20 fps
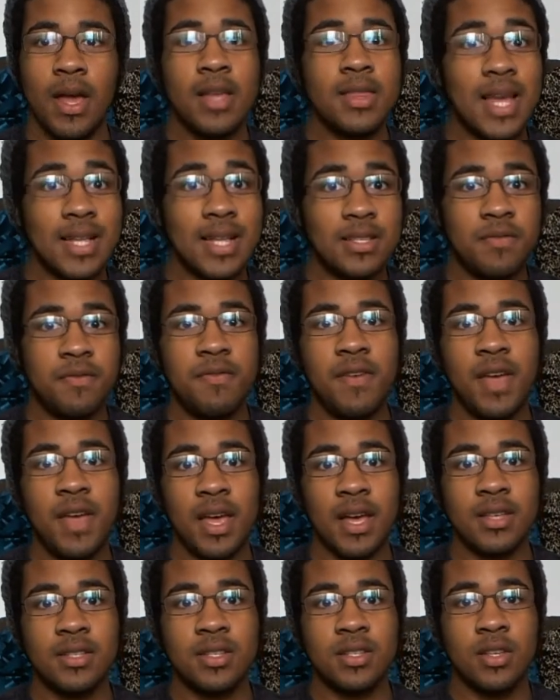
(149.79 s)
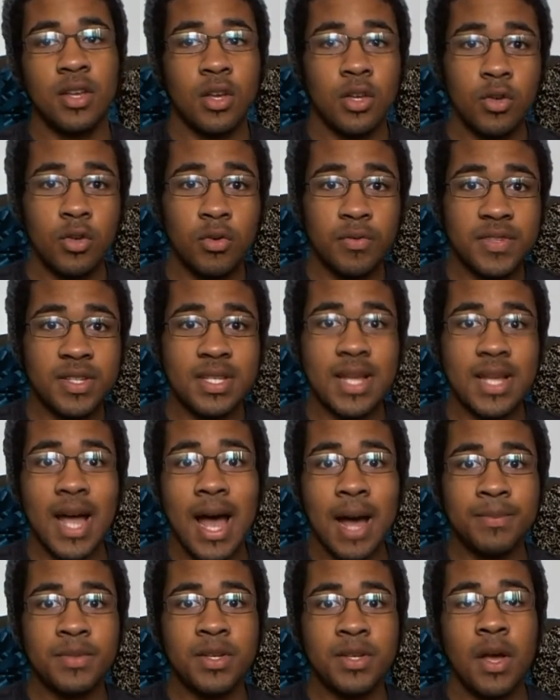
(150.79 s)
That's fixed. You've
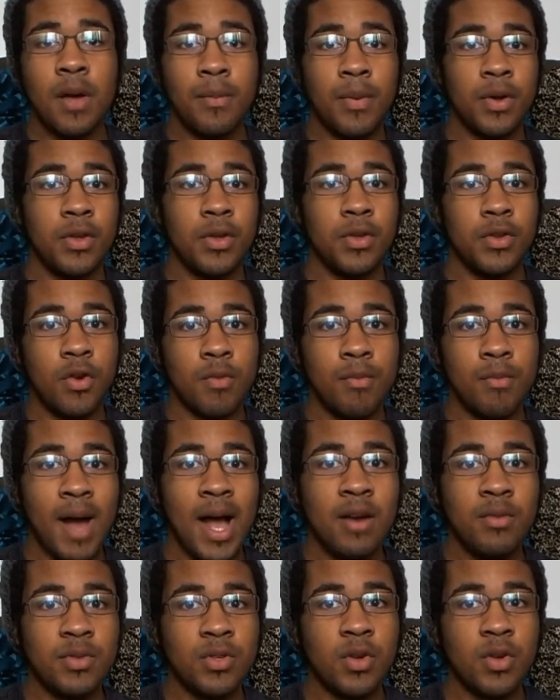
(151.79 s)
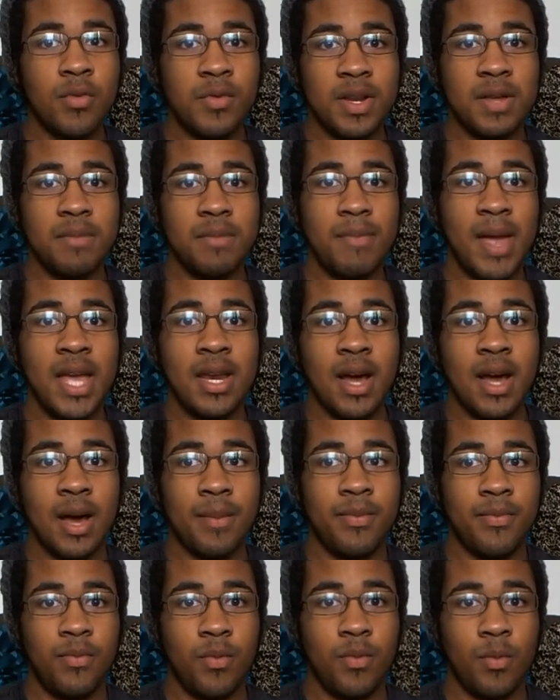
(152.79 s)
stopped, but your mind was already made
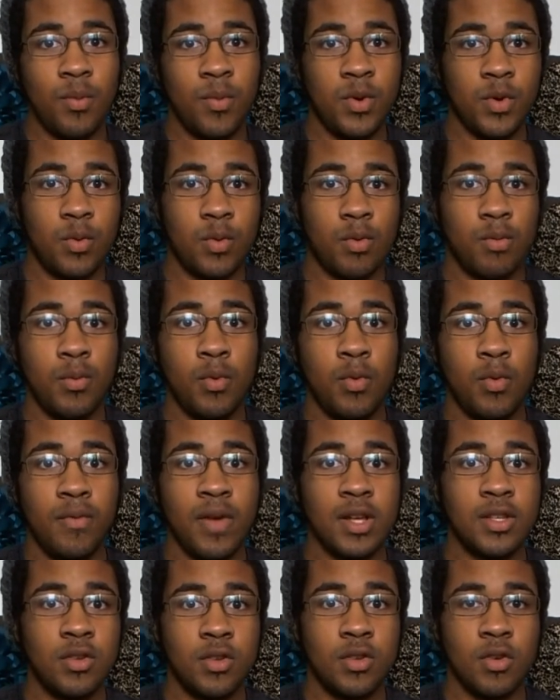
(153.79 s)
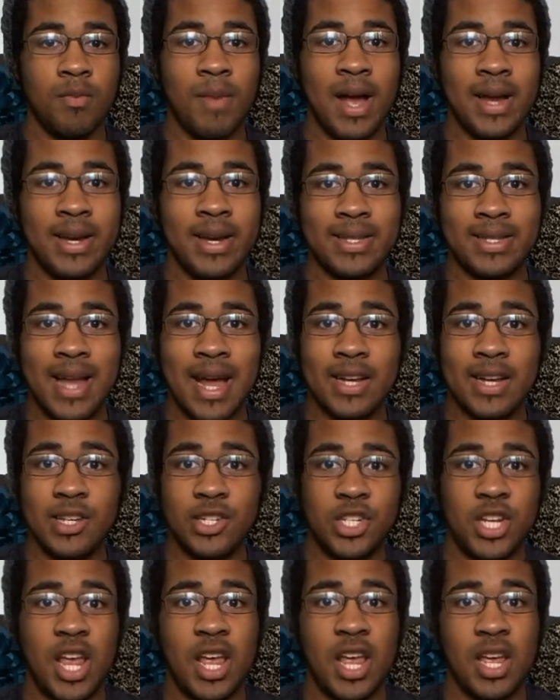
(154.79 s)
up from when you were moving, so your mind has not
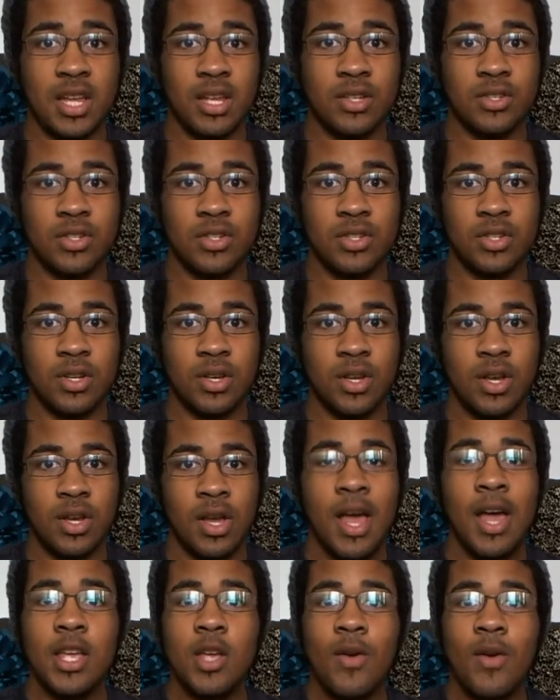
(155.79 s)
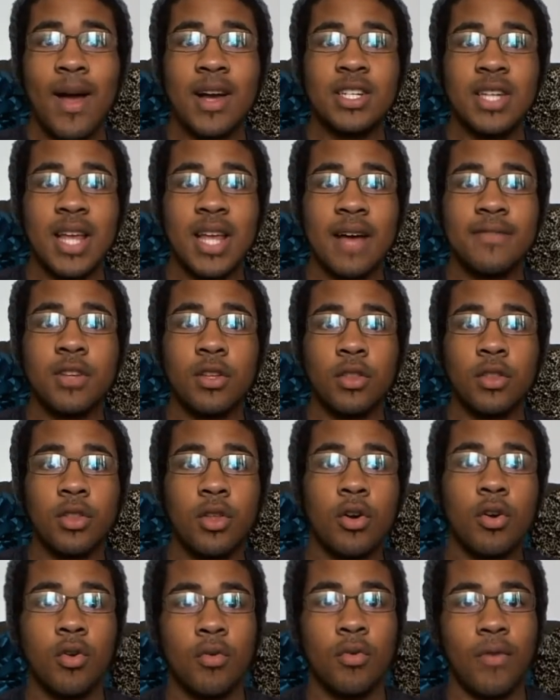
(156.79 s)
changed. You actually have to
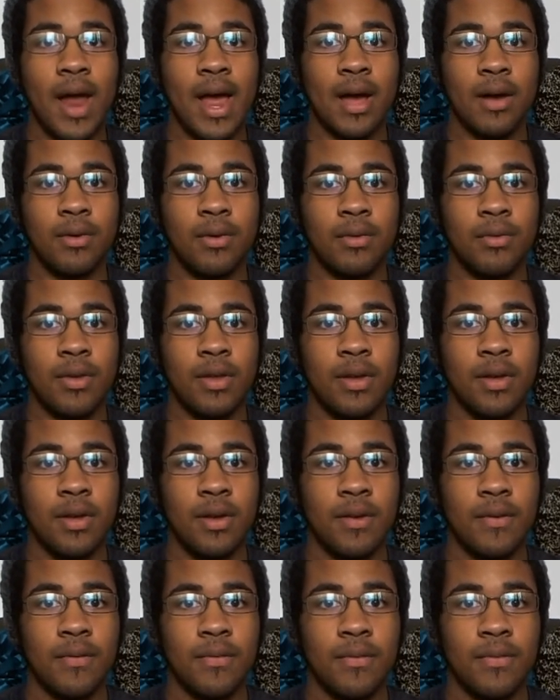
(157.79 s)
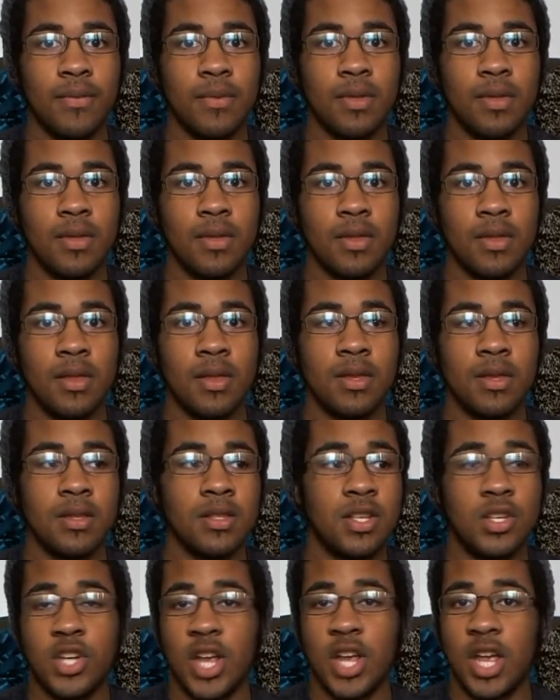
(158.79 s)
look around
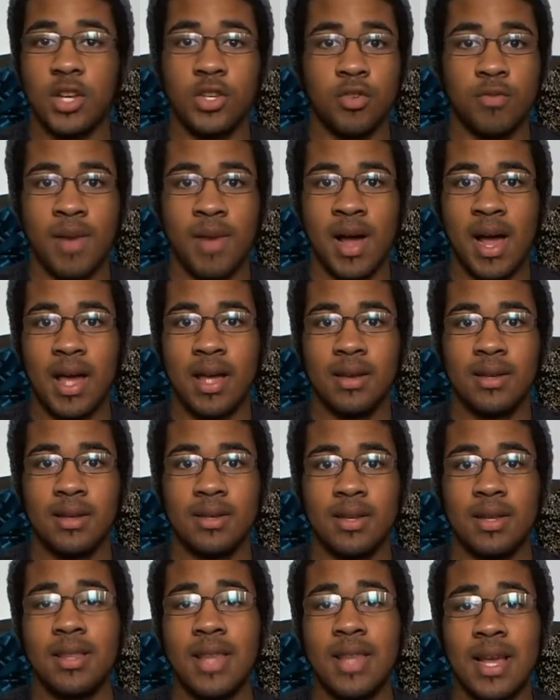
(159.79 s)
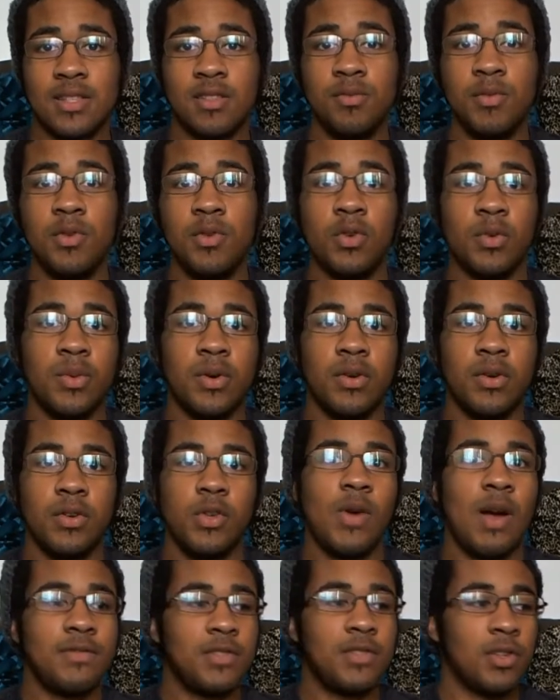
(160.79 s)
to change your mind, and that's mutable.
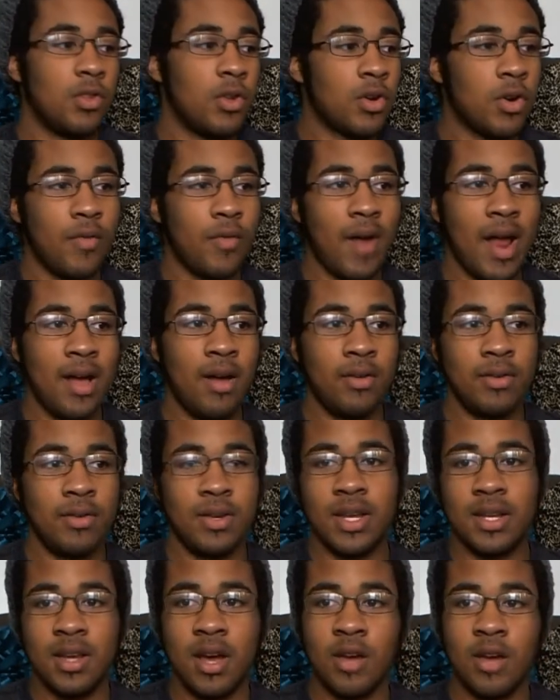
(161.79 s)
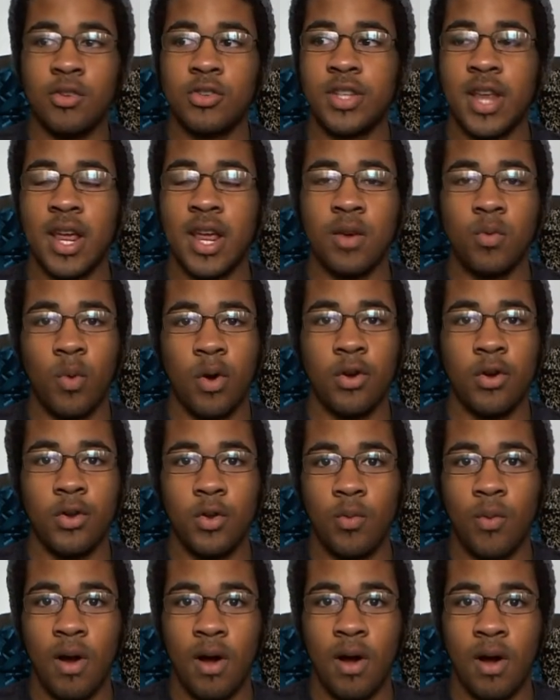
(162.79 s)
You have to look around and understand where
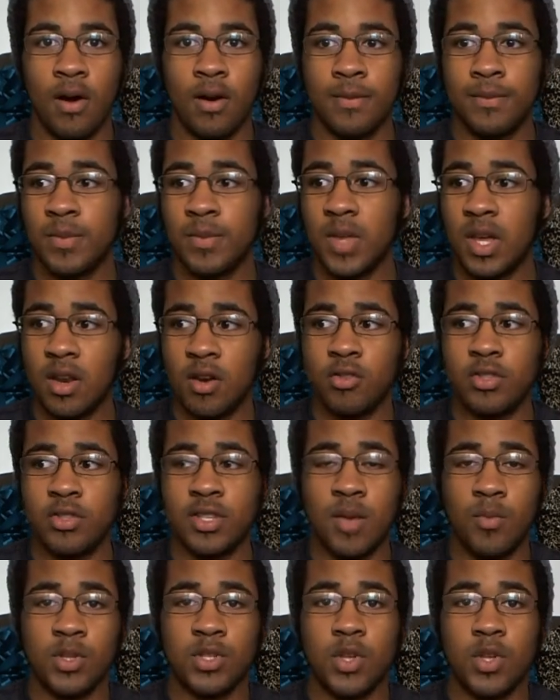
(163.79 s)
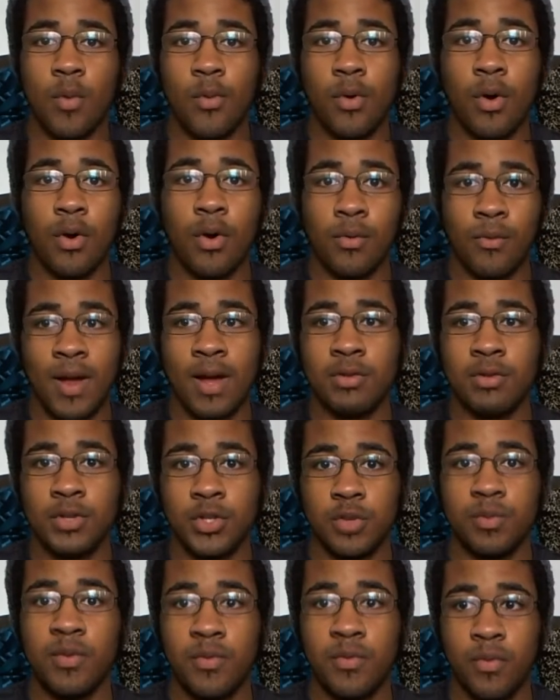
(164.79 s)
you are and understand what's going on around
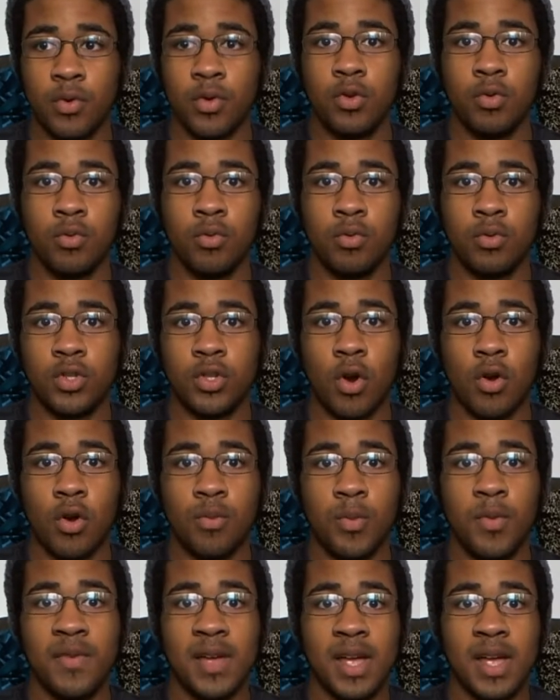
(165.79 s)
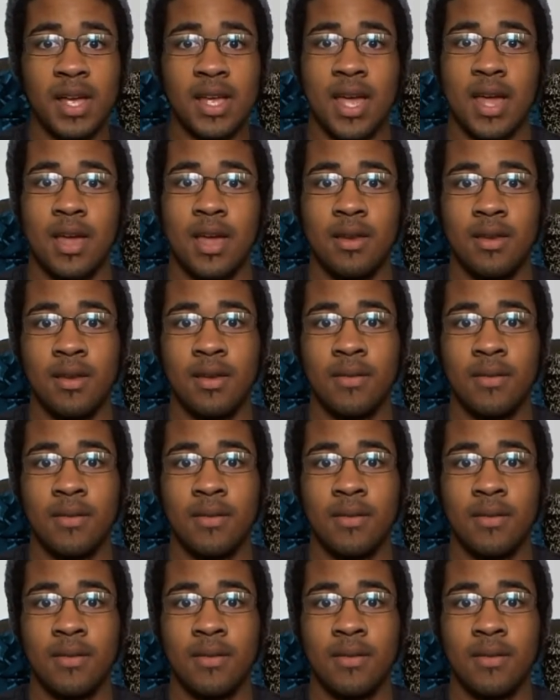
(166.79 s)
you before you start moving again.